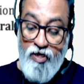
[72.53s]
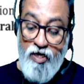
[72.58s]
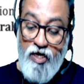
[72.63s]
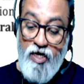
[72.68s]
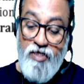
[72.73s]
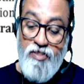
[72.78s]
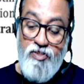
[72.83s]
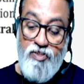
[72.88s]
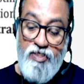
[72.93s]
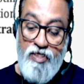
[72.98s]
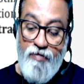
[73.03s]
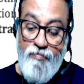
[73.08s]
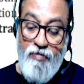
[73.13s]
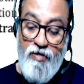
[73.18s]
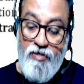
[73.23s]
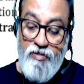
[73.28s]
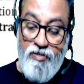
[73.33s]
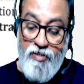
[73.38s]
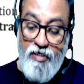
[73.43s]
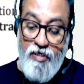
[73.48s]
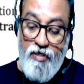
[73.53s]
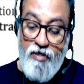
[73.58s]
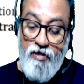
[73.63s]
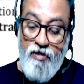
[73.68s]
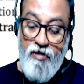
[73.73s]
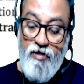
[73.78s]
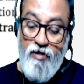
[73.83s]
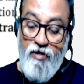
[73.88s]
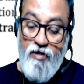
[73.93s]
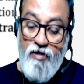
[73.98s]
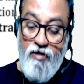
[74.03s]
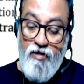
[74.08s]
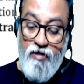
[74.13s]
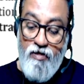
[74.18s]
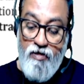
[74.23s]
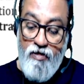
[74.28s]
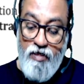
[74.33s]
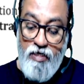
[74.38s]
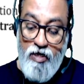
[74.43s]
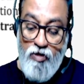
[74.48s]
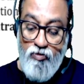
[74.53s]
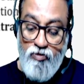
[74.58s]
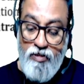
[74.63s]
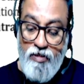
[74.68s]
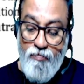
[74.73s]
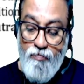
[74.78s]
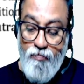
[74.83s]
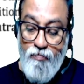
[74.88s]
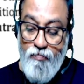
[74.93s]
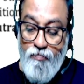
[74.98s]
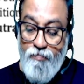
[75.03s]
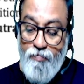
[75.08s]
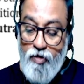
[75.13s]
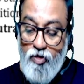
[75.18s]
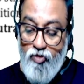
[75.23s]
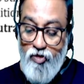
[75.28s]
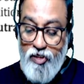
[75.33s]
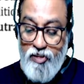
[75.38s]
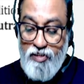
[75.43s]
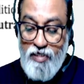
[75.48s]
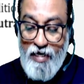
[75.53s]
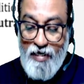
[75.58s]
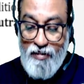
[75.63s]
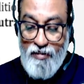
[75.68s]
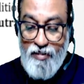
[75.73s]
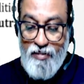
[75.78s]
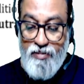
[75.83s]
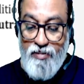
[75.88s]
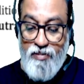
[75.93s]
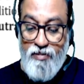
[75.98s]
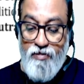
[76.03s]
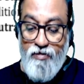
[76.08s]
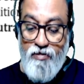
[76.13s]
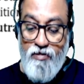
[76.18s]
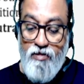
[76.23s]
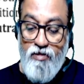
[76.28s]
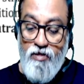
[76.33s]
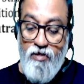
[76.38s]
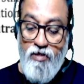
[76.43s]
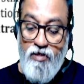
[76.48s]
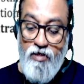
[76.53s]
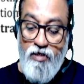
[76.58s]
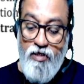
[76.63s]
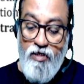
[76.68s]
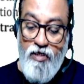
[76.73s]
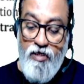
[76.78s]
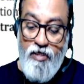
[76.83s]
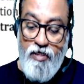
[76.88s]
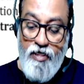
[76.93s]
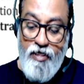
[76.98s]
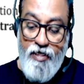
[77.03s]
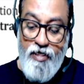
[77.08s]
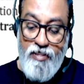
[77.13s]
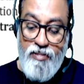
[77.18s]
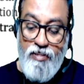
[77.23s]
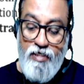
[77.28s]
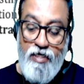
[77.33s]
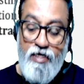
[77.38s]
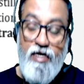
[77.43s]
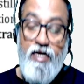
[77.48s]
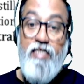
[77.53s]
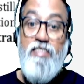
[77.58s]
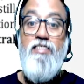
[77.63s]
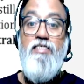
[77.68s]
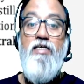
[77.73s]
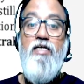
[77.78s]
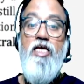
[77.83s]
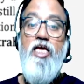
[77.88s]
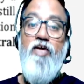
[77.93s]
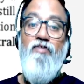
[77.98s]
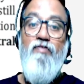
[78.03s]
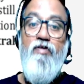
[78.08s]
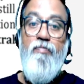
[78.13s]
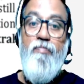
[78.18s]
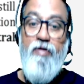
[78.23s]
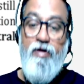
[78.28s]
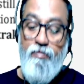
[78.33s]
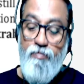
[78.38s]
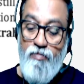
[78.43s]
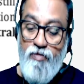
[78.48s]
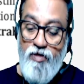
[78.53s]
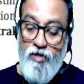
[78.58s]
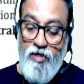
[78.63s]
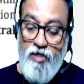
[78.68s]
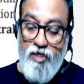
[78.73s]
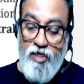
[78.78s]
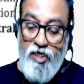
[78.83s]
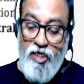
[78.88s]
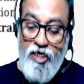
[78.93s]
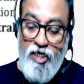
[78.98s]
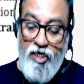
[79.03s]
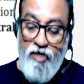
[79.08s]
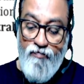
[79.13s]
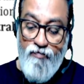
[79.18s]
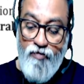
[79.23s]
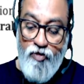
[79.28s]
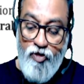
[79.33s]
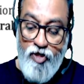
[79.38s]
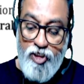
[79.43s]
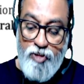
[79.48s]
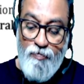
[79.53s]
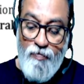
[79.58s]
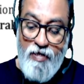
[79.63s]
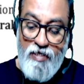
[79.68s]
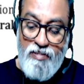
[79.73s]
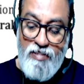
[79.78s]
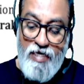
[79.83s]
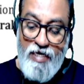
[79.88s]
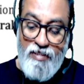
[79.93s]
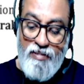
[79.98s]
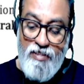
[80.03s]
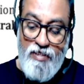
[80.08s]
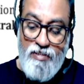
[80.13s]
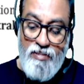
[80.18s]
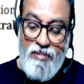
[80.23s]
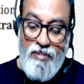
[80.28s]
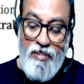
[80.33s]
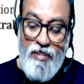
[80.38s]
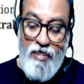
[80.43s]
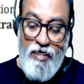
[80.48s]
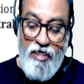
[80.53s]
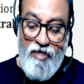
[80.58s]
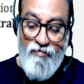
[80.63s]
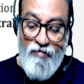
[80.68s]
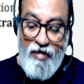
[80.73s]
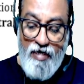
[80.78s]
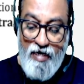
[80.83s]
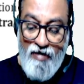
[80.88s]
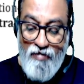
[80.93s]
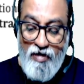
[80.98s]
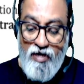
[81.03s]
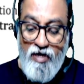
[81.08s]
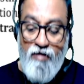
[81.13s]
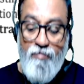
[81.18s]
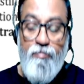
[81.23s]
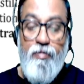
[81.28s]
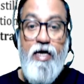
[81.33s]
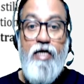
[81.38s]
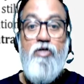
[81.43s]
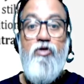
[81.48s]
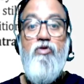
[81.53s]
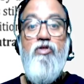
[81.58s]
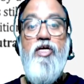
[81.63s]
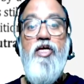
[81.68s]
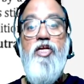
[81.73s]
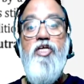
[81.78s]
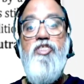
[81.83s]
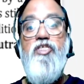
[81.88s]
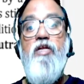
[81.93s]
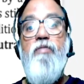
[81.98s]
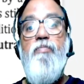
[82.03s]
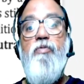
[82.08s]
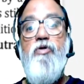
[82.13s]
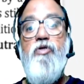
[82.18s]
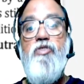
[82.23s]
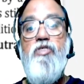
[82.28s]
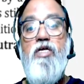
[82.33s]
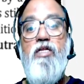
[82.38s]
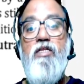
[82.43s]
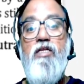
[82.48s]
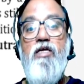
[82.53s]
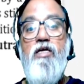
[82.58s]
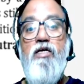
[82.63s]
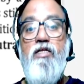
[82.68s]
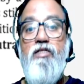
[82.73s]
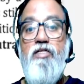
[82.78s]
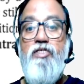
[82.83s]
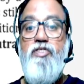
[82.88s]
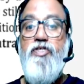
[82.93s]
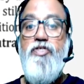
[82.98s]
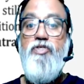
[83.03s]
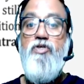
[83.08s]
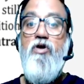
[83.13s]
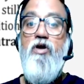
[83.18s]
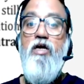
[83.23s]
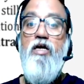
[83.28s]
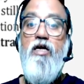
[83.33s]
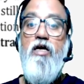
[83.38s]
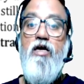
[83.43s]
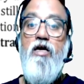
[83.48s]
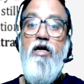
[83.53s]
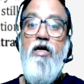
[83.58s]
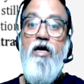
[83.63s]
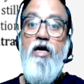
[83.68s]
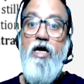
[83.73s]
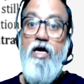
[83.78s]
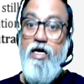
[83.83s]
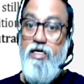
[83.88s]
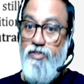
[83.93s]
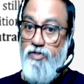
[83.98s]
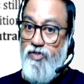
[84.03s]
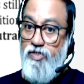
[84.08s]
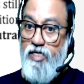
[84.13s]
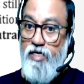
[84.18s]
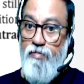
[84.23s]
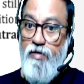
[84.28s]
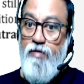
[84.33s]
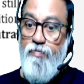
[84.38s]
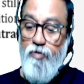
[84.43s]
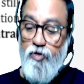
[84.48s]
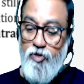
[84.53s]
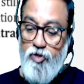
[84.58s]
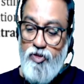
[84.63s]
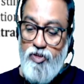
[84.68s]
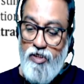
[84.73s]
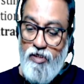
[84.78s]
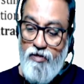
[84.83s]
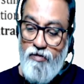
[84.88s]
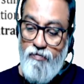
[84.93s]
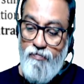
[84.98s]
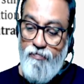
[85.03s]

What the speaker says: unstable. See here, now the ball is like this. Here it is at rest equilibrium. If you displace like this, it will never come back to the initial position. This is called unstable position.